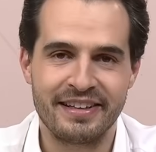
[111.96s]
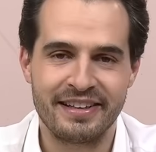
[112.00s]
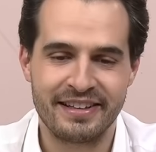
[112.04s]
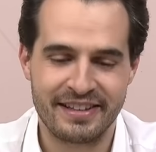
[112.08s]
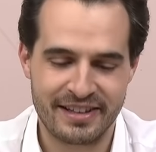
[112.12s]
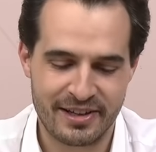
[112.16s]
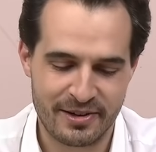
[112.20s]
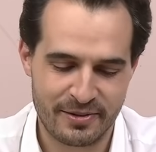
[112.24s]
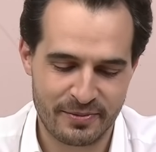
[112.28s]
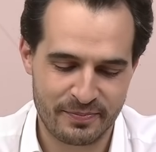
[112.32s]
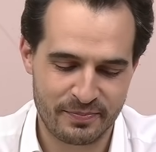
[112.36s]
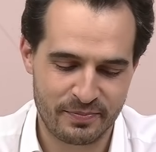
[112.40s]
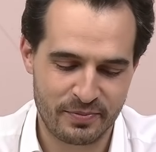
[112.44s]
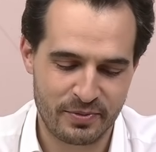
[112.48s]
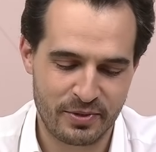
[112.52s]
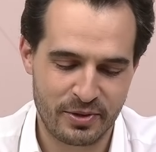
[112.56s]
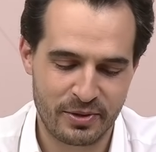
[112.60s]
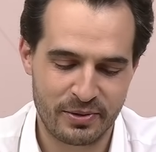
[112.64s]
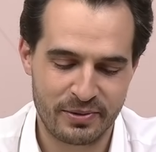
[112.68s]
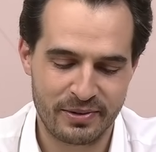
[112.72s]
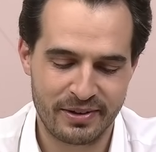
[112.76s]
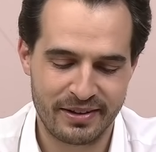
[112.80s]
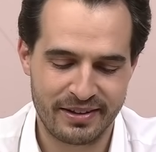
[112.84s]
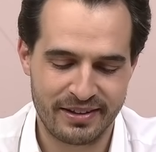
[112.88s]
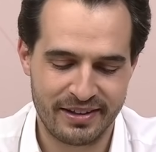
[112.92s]
Now,
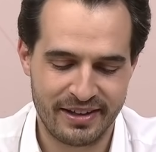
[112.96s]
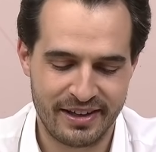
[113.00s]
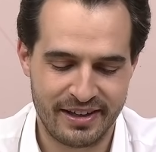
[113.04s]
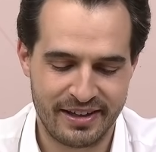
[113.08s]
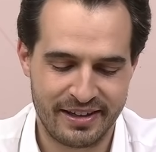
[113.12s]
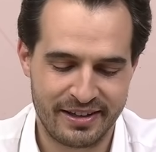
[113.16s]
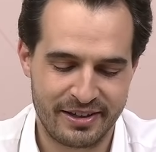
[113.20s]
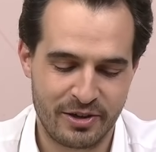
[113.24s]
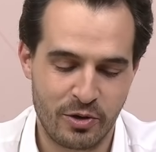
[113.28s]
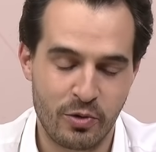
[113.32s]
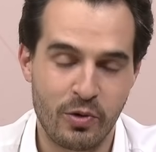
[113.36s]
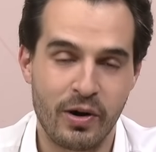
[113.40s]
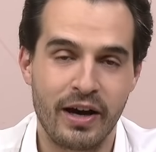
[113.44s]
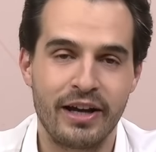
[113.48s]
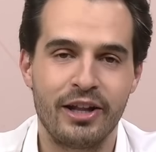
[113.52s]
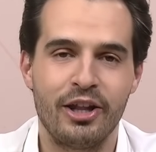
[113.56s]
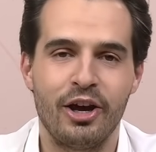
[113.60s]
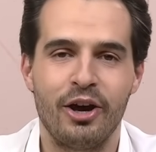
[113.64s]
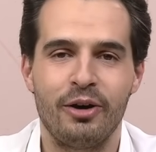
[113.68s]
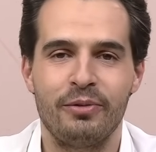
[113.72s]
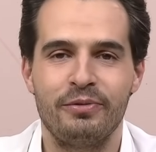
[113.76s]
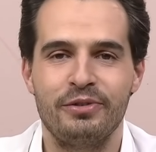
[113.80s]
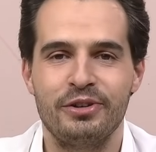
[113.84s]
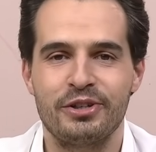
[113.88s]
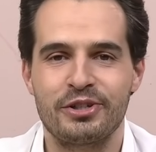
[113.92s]
quite
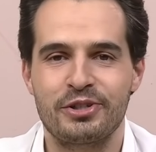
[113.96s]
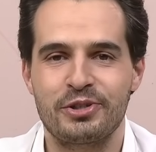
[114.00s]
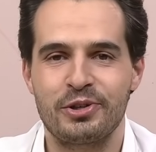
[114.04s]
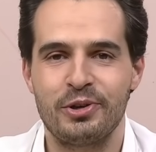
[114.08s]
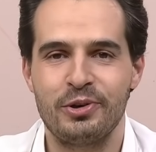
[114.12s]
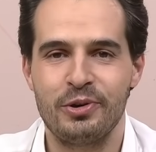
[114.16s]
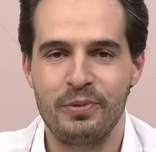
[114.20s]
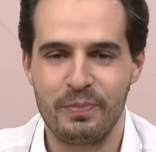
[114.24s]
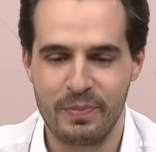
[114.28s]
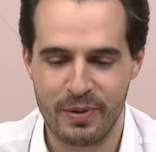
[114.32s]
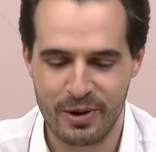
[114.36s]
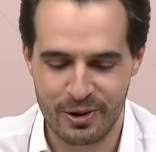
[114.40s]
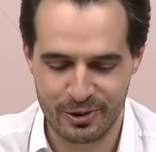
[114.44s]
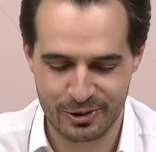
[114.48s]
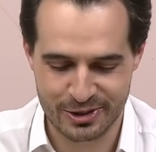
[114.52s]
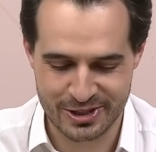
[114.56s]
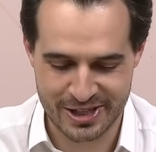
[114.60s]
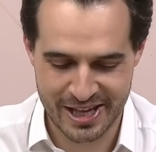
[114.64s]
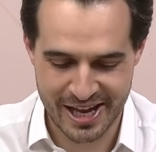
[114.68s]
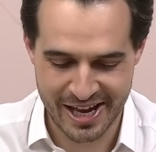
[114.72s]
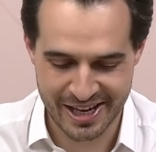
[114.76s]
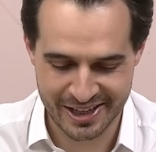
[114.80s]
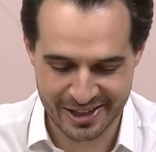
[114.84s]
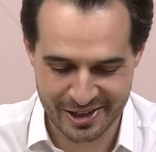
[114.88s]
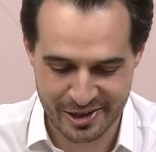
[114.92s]
obvious who posed
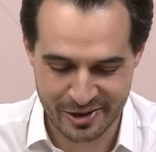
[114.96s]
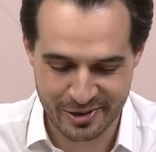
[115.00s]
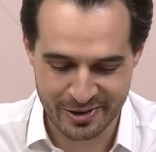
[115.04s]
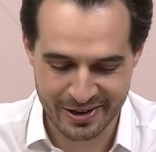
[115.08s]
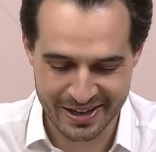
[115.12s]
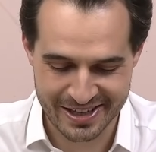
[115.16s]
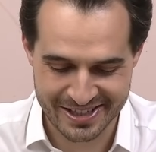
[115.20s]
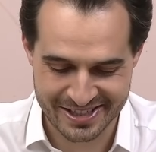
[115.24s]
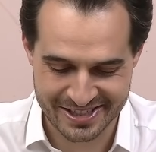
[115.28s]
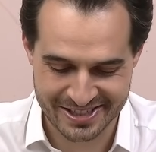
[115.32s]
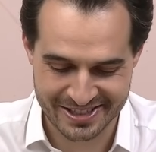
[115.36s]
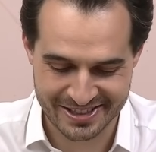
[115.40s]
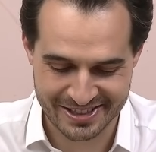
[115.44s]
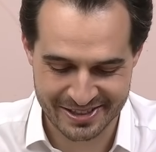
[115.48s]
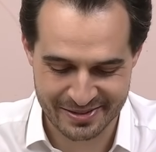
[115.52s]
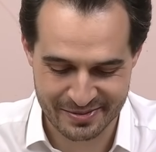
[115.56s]
that question.